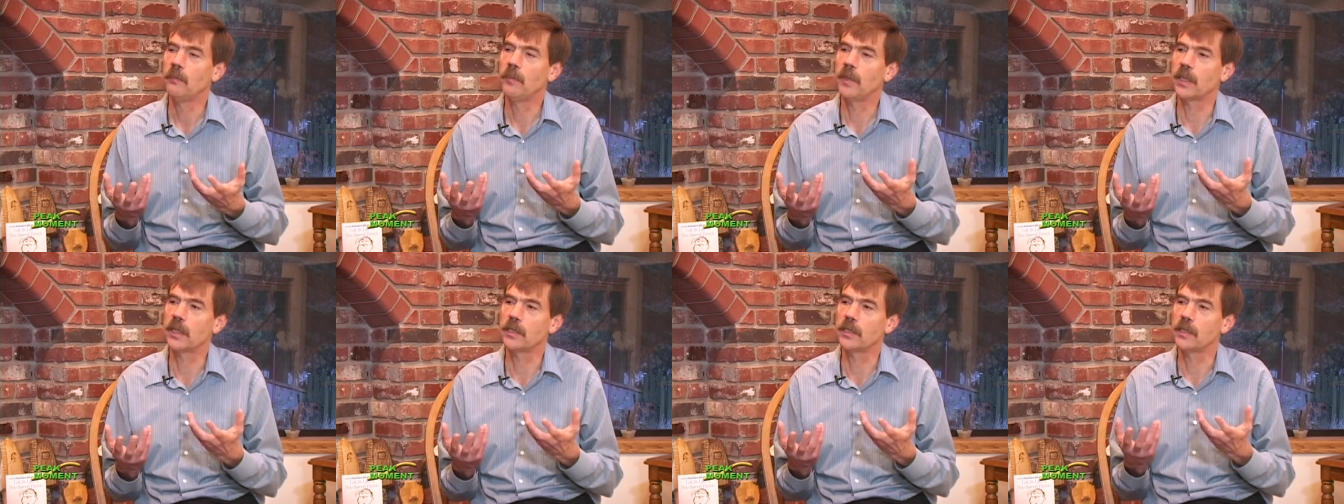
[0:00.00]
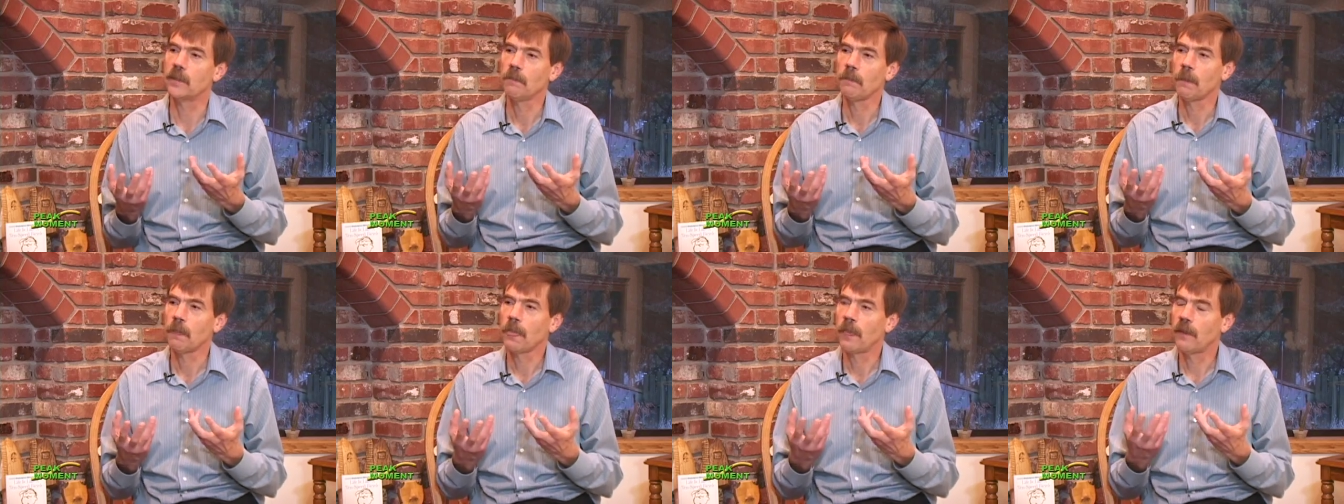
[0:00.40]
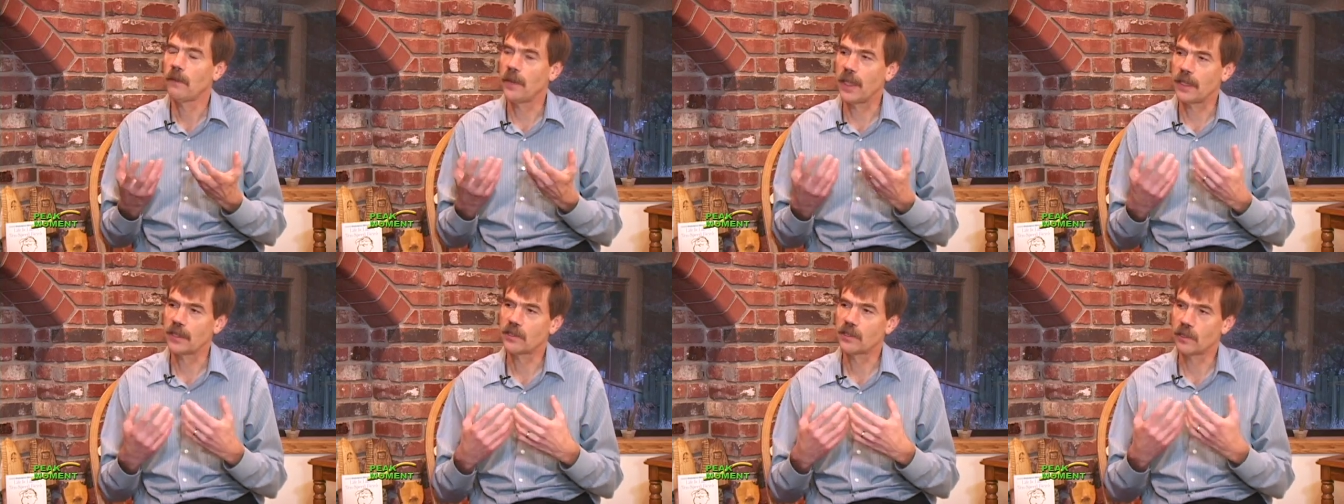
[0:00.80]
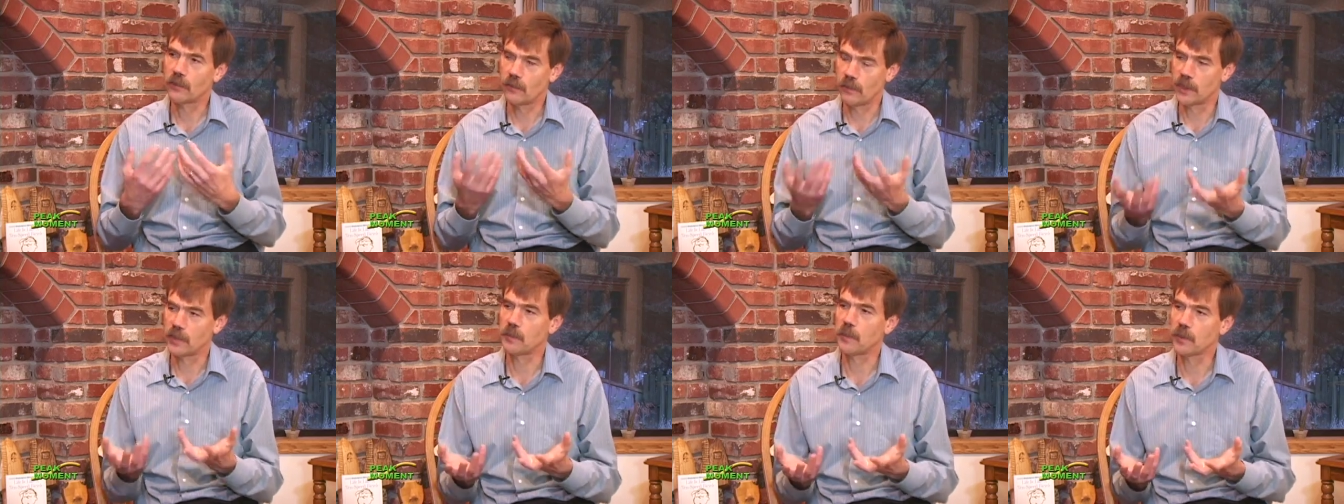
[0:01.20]
because that's the
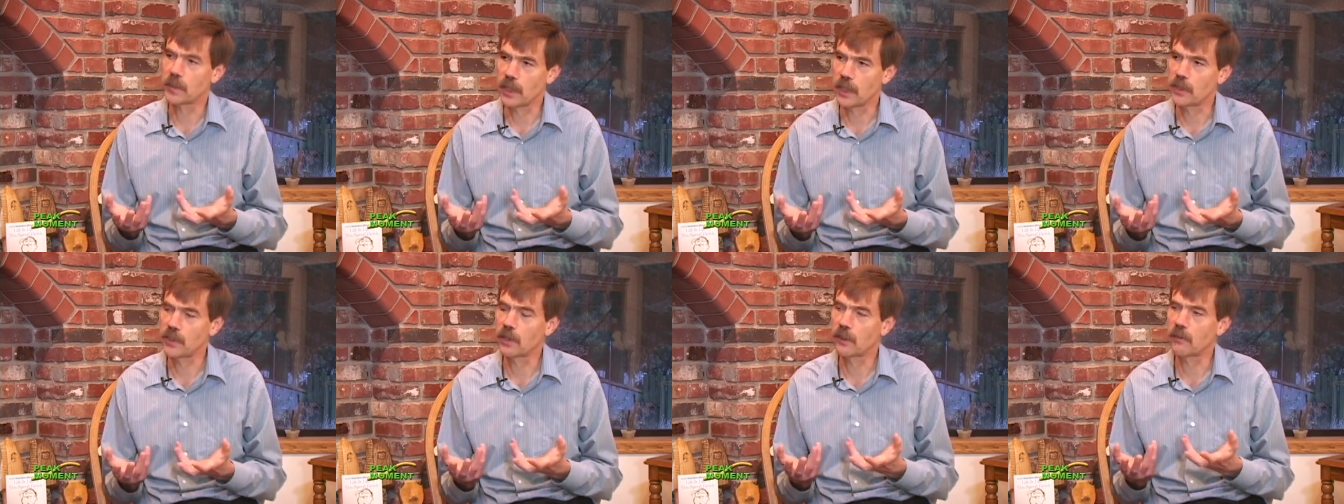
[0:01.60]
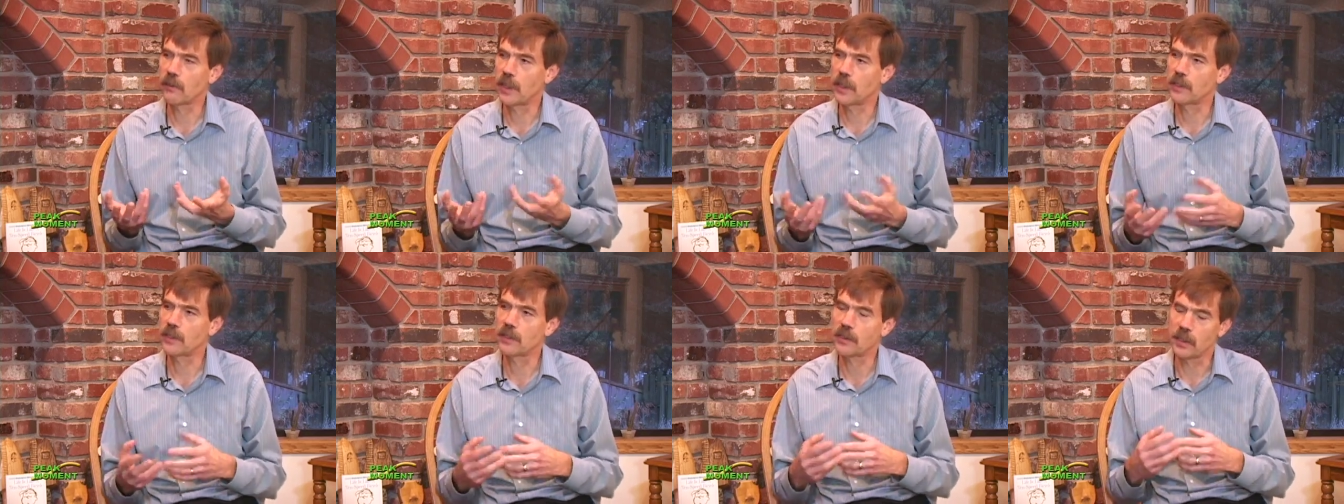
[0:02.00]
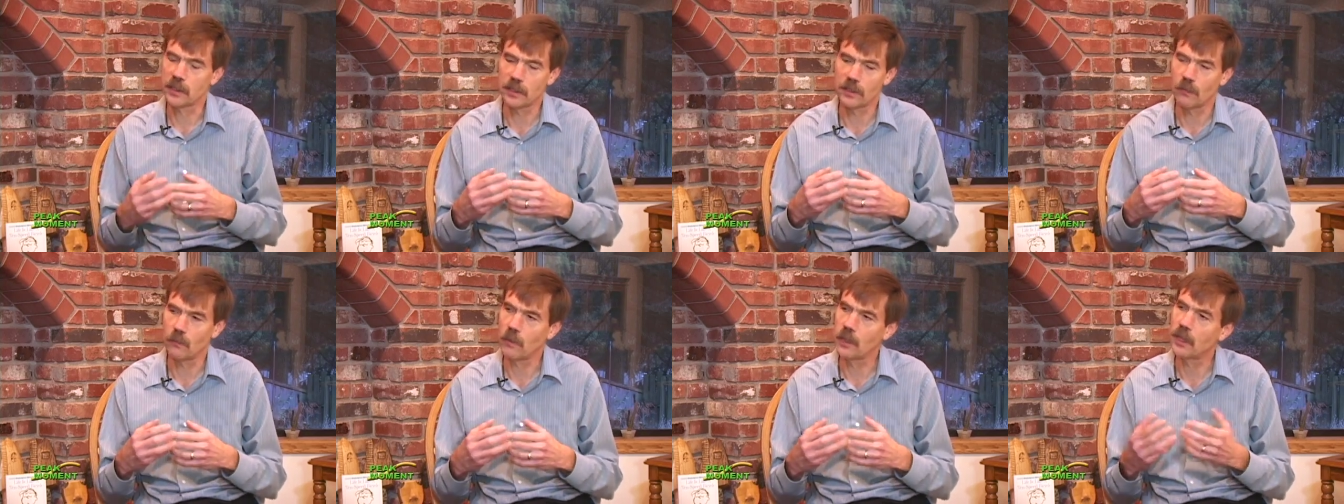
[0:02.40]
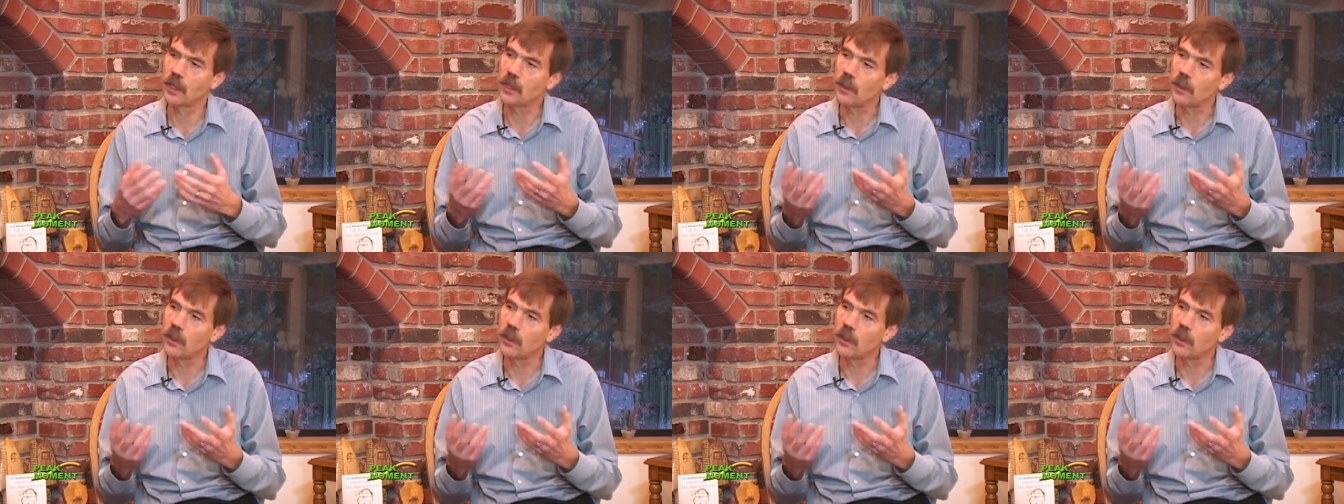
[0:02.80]
transportation crisis. It's the one